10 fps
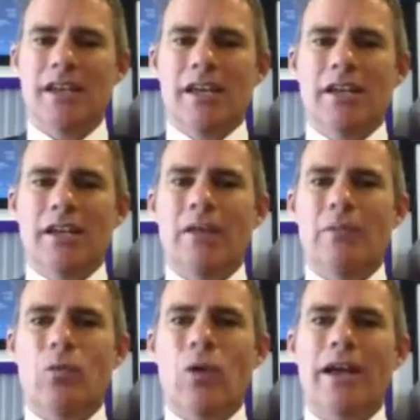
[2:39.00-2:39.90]
you're going to
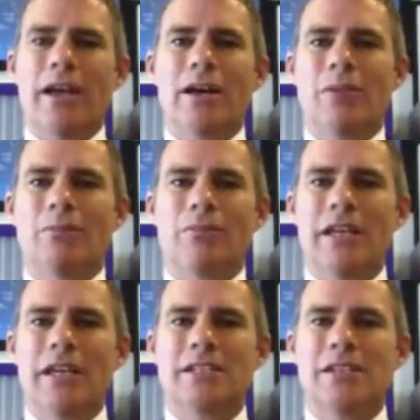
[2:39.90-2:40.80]
be weighing up
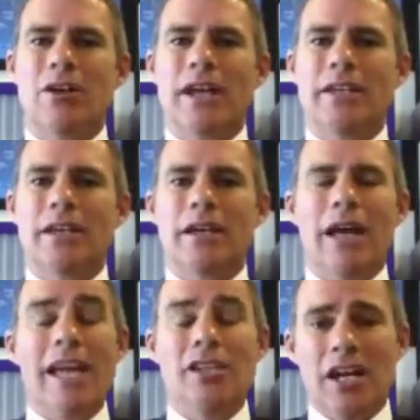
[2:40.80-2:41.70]
things like uh,
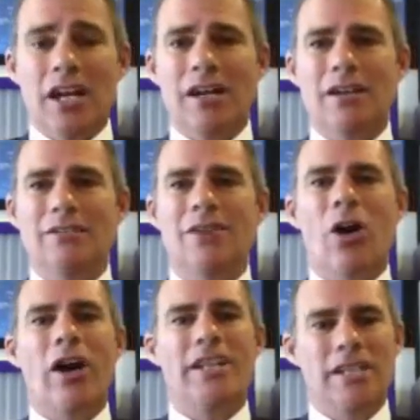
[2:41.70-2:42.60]
HR,
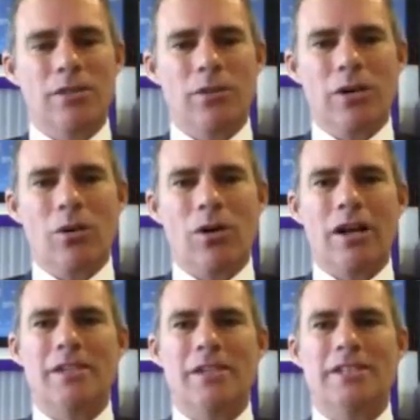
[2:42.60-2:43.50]
IT
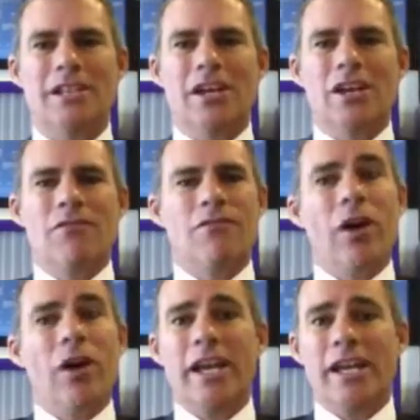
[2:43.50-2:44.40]
requirements,
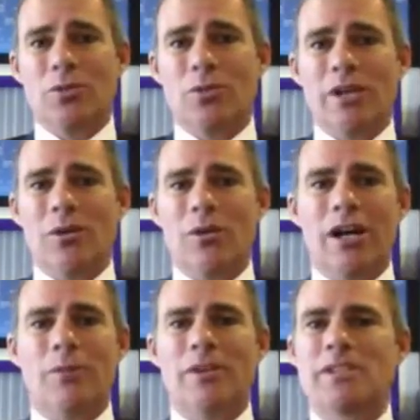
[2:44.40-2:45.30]
financial
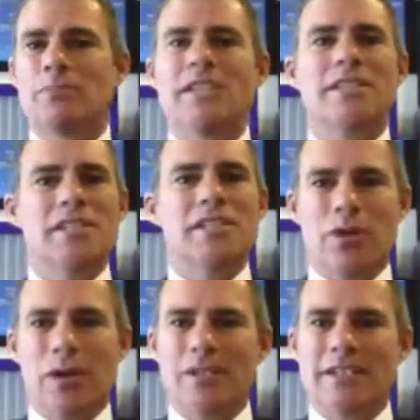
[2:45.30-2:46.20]
requirements, business
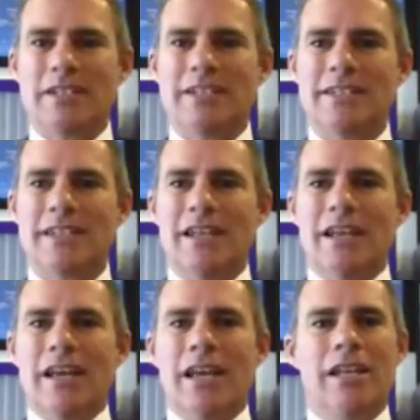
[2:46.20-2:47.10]
premises,
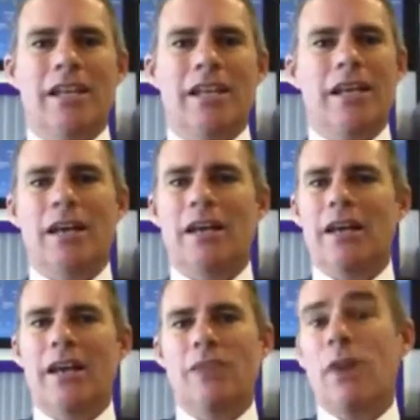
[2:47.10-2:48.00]
and, uh,
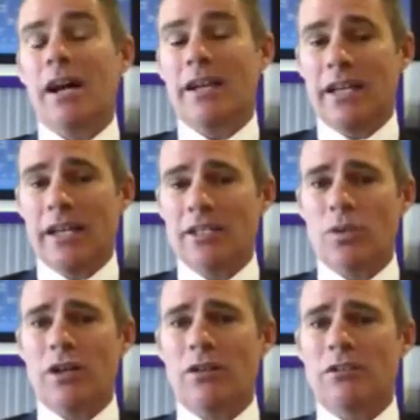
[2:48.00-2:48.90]
and marketing as
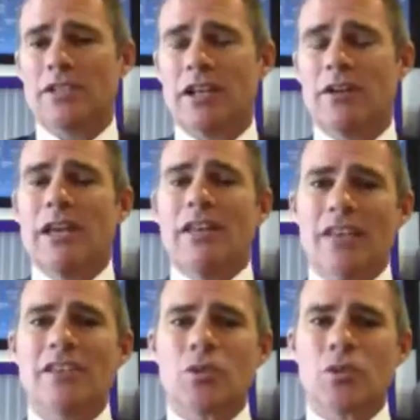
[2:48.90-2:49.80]
well. So they're
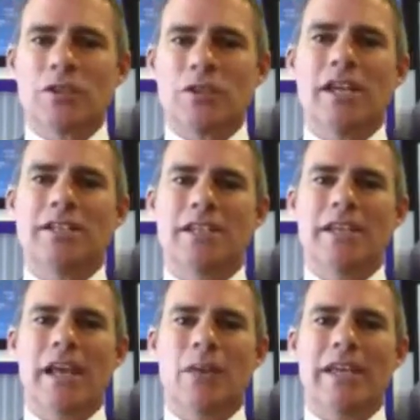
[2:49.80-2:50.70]
the sorts of things that you're
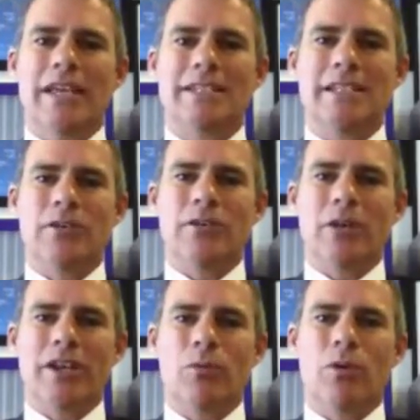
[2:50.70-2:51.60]
going to be considering
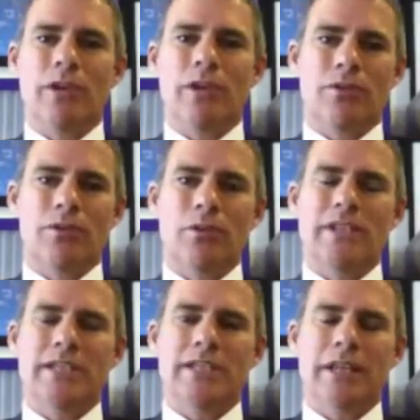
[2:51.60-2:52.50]
when you're working through a
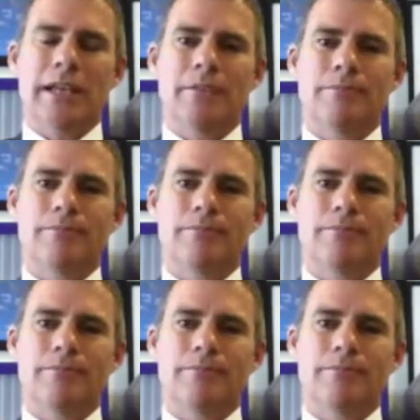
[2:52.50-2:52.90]
business plan.